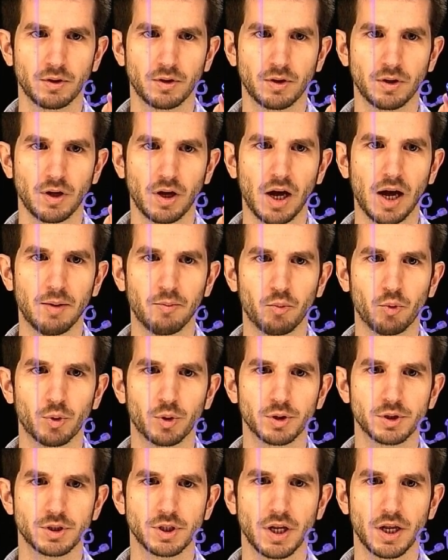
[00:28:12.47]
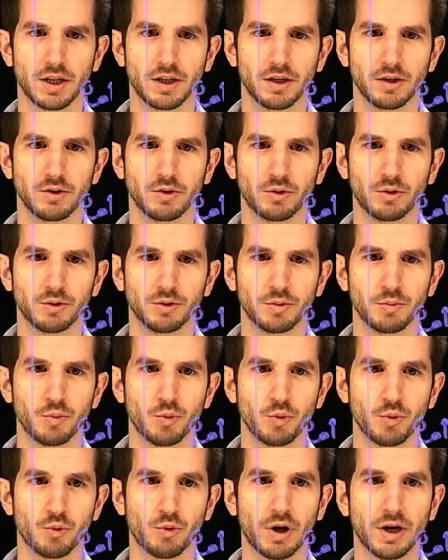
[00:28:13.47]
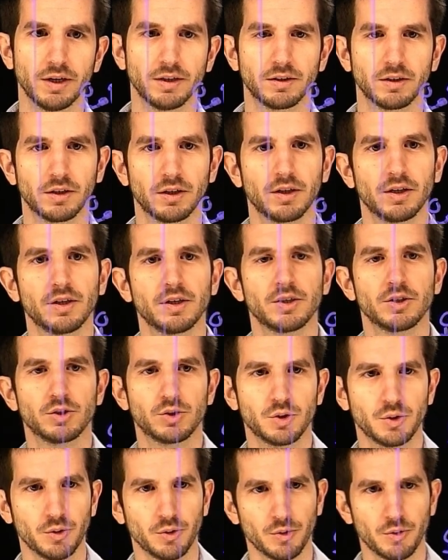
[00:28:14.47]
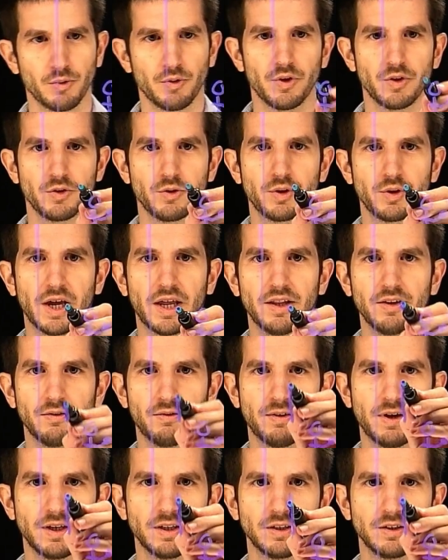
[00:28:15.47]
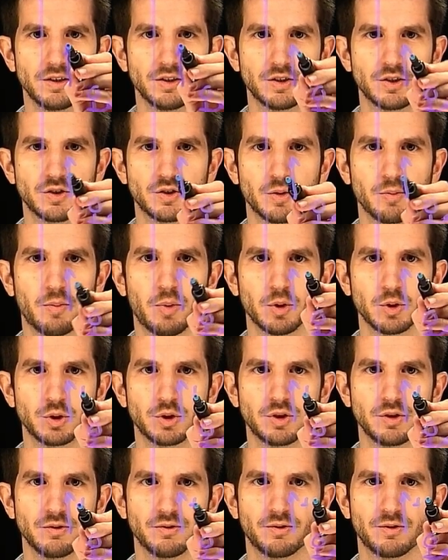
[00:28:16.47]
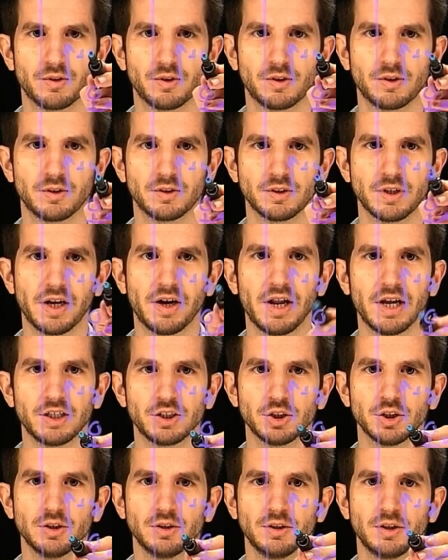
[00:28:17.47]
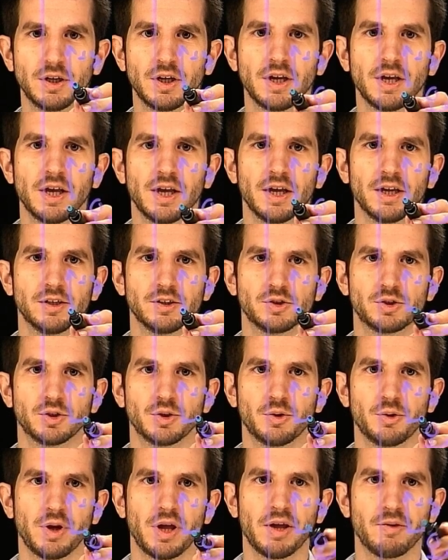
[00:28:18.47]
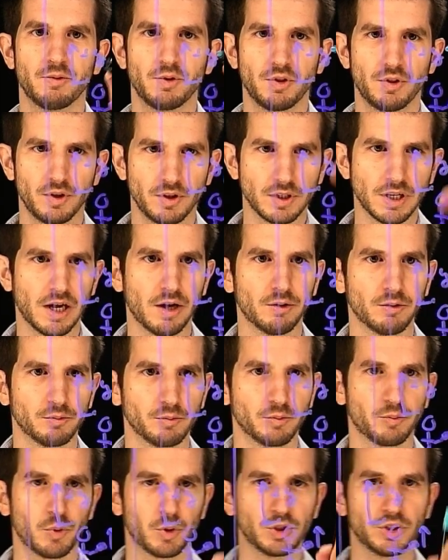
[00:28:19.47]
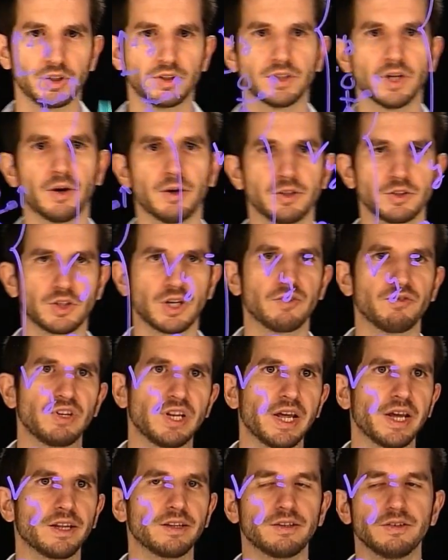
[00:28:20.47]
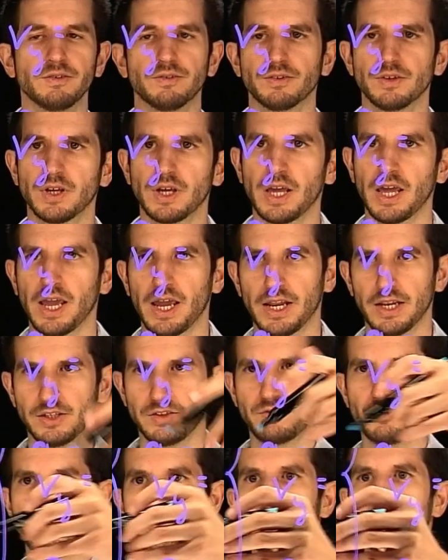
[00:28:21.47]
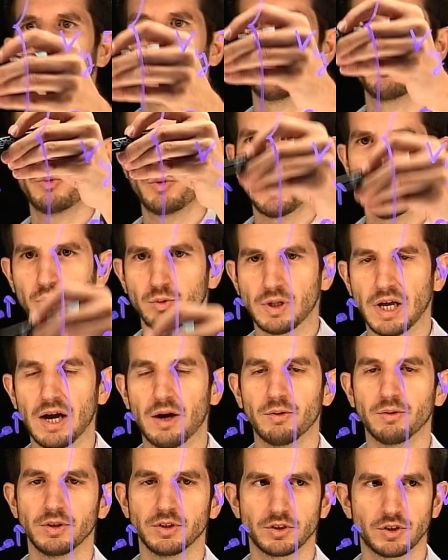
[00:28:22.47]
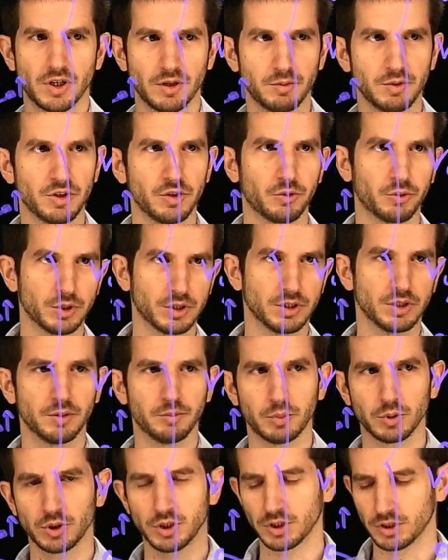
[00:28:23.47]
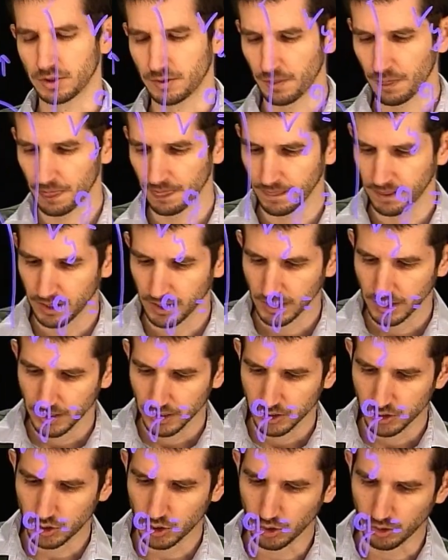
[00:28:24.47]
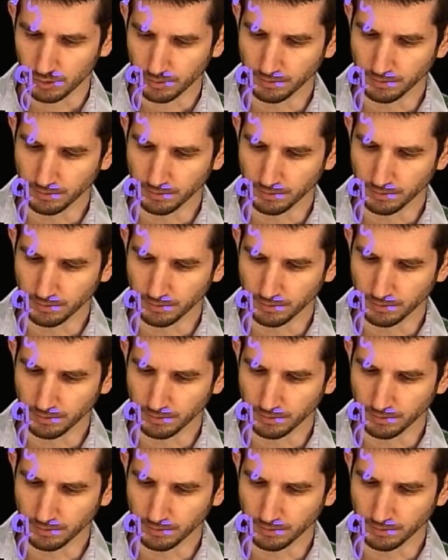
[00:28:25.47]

upwards and then you're on the moon, right? So then you can define that this is the positive direction, and so everything down, pointing down, is going to be negative, and if you go down, it's going to be decreasing the position. So